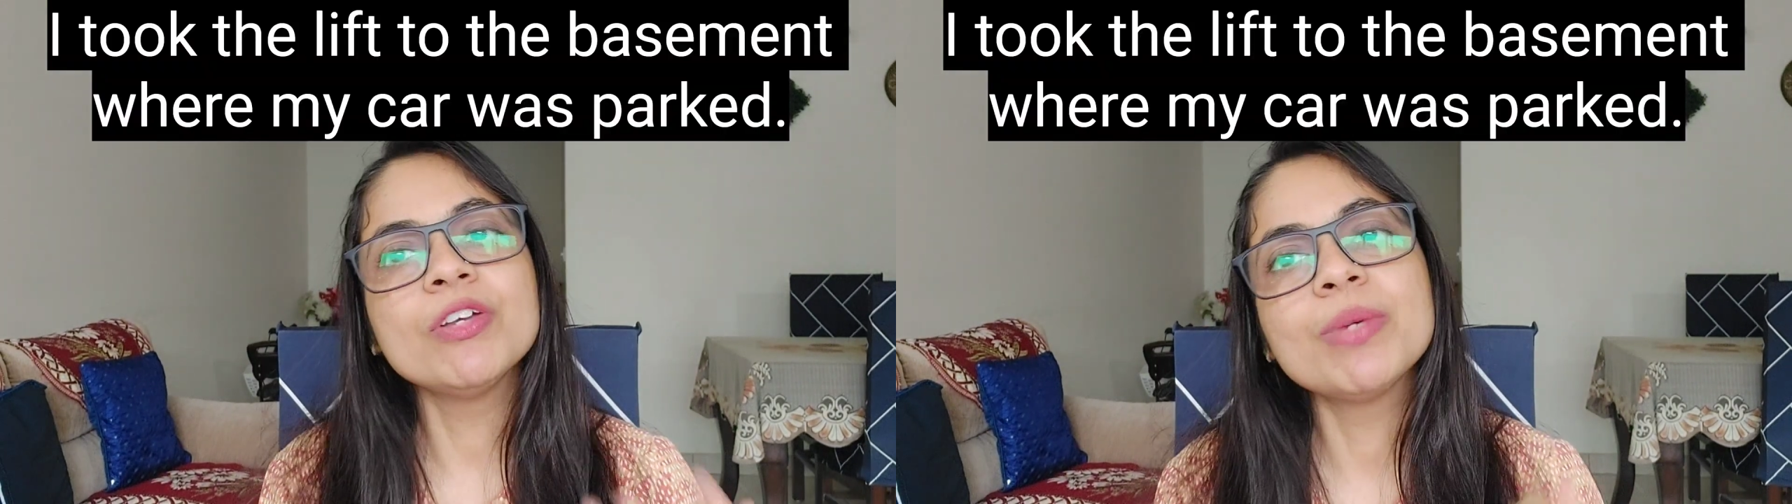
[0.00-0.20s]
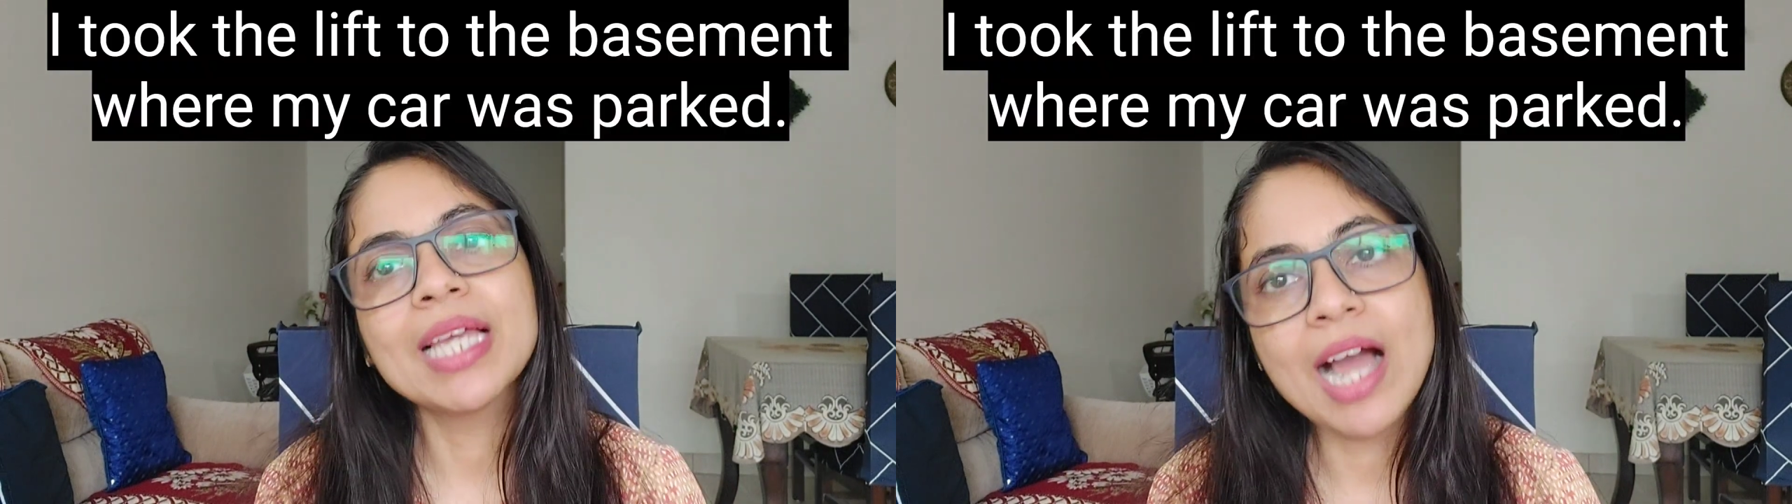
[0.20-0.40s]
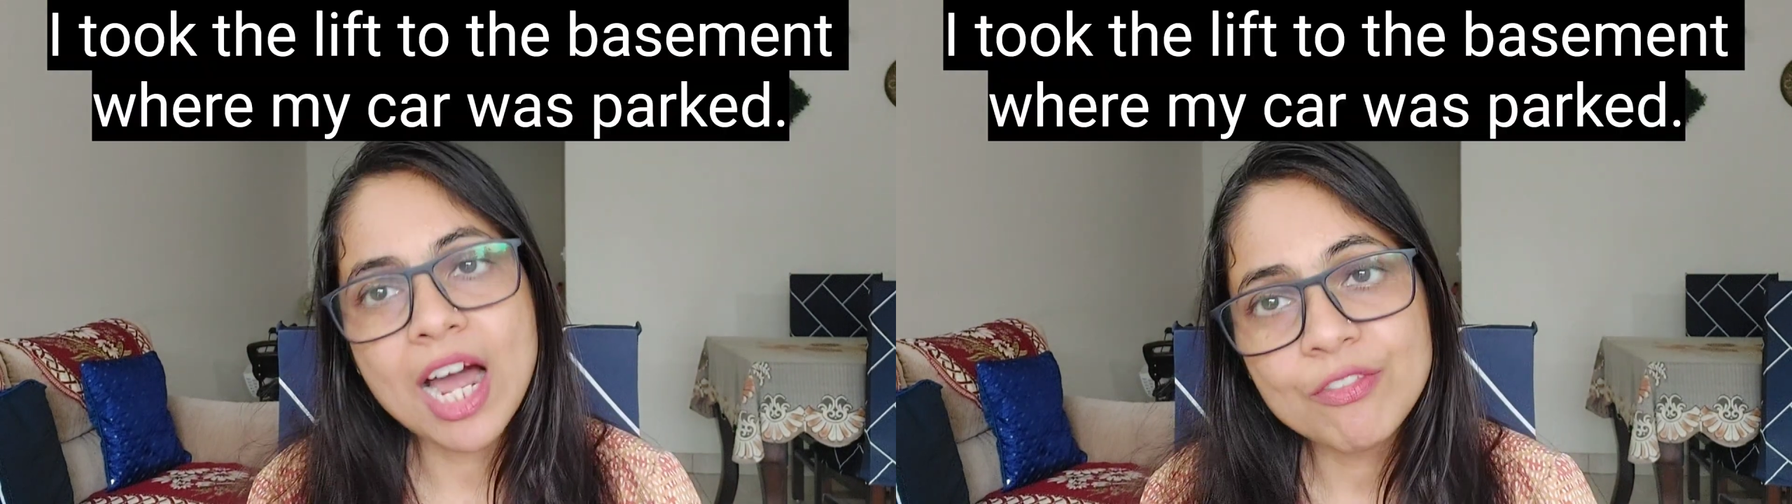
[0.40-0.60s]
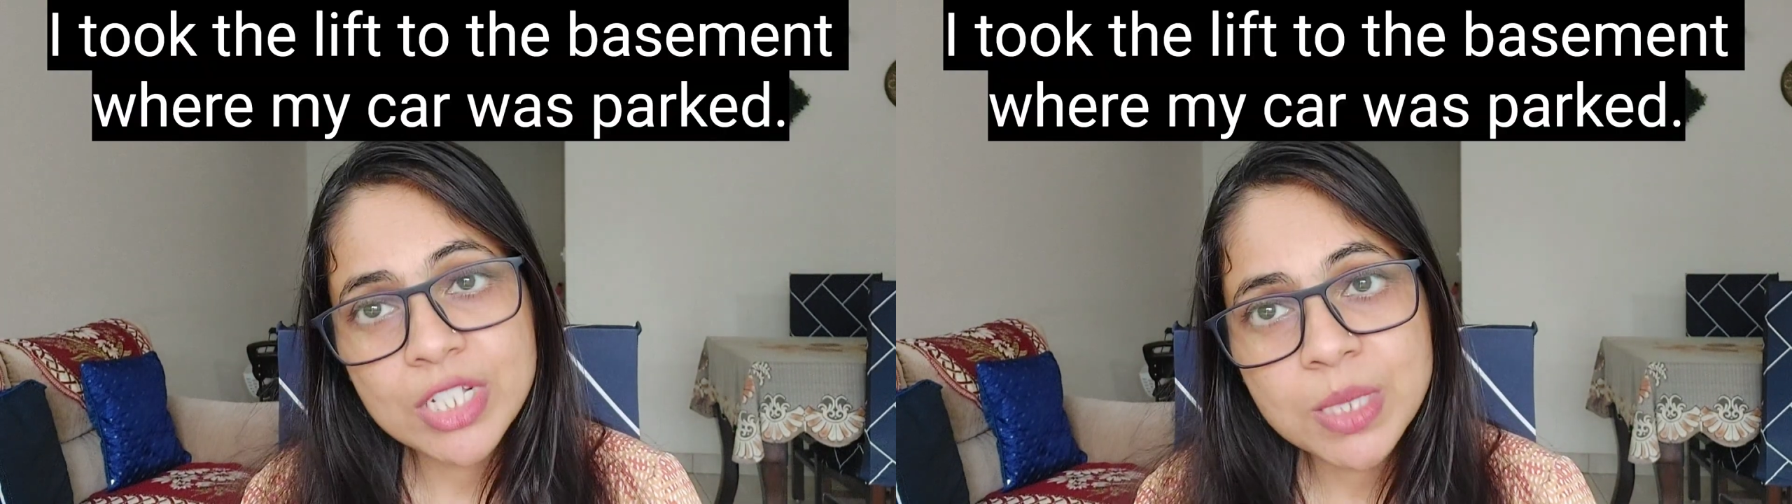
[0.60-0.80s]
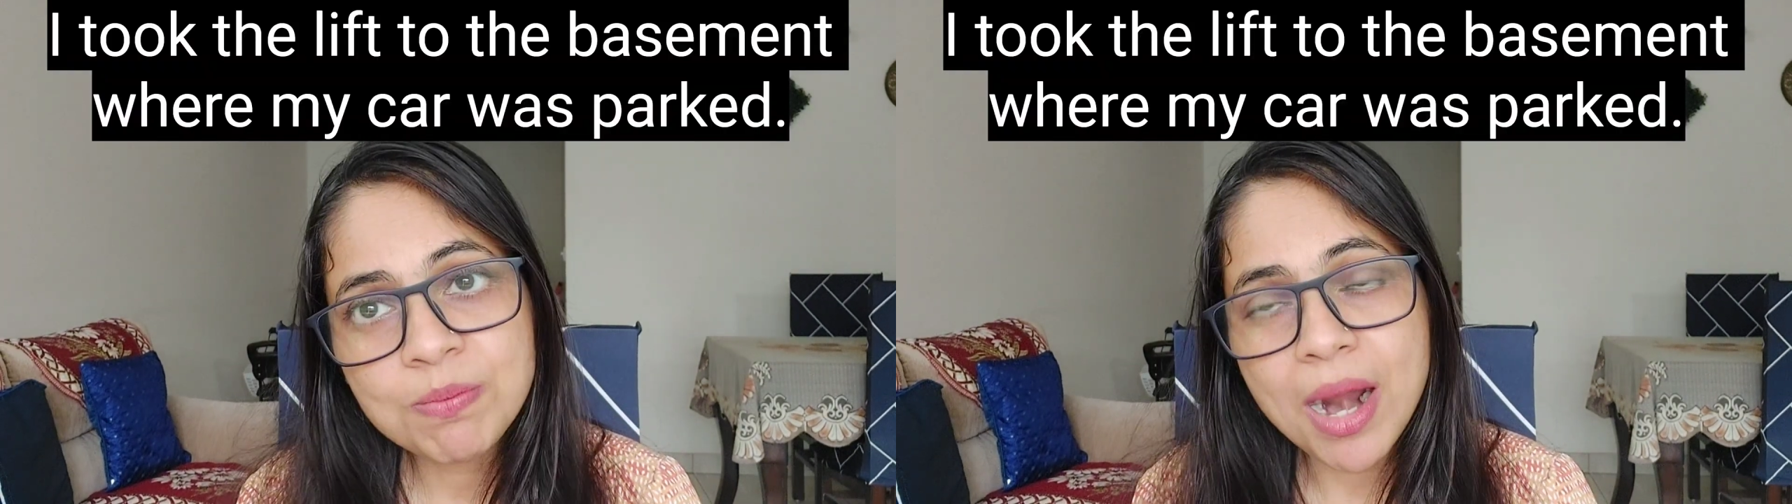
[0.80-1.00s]
where my car
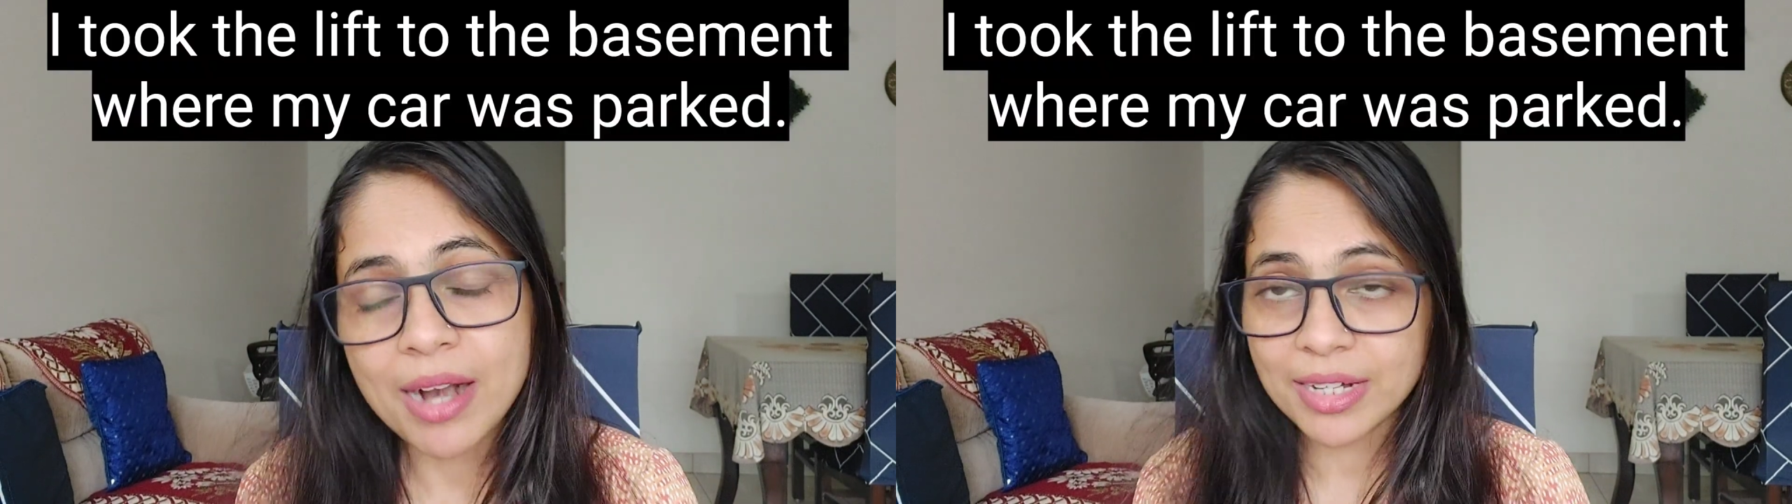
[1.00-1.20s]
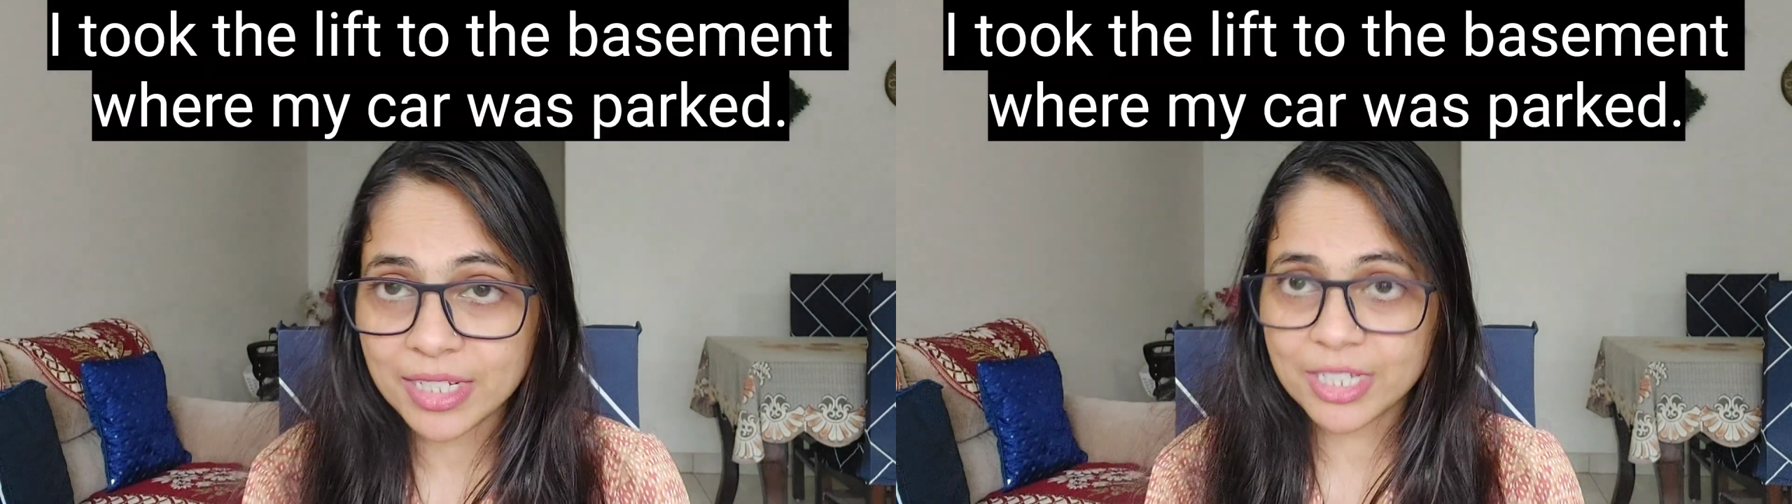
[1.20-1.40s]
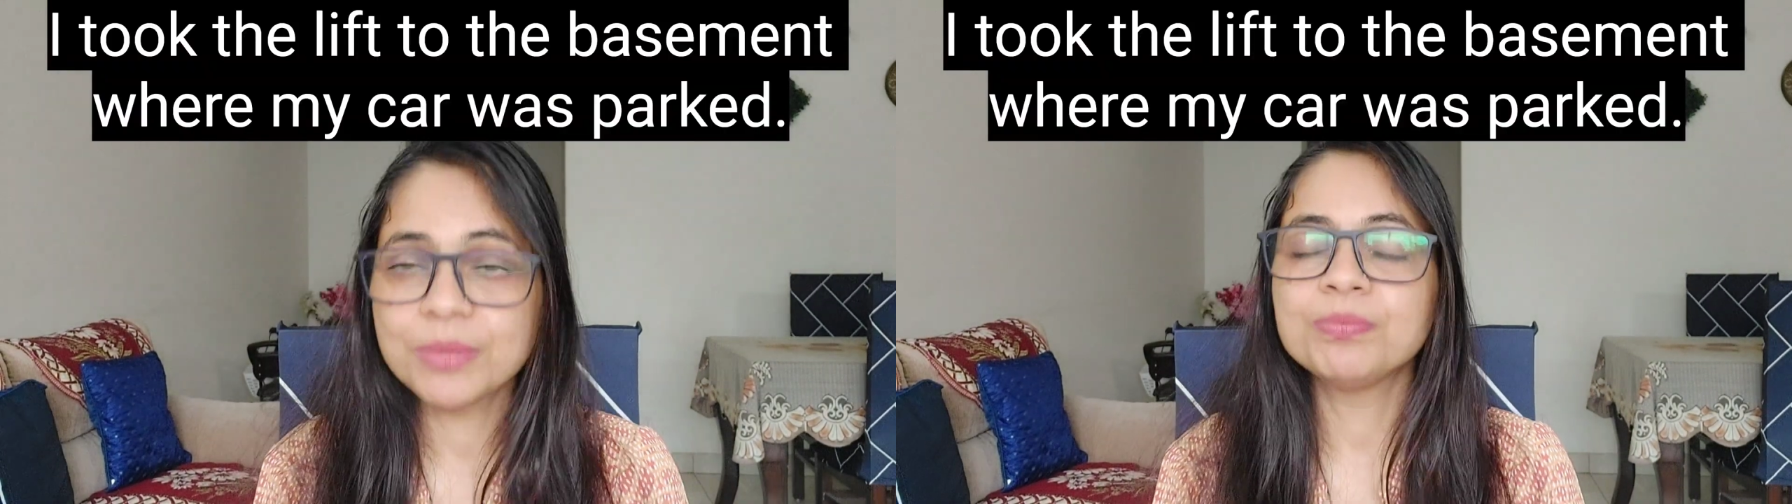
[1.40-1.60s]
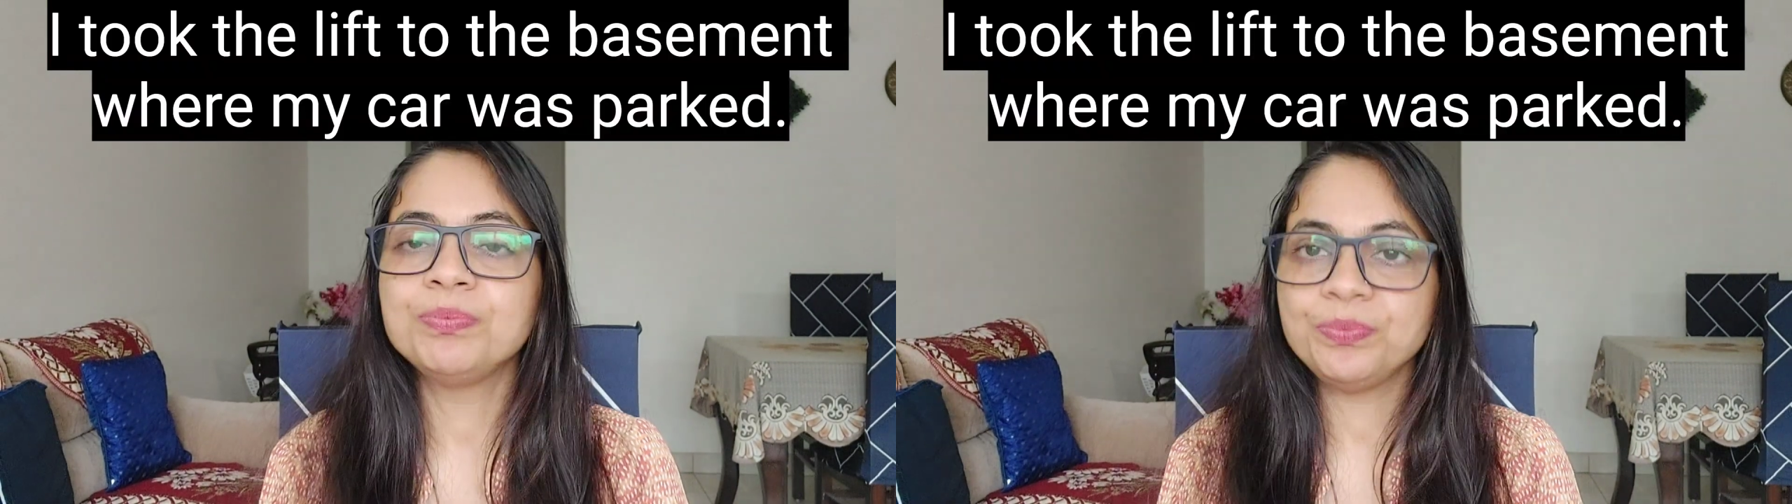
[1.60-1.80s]
was parked.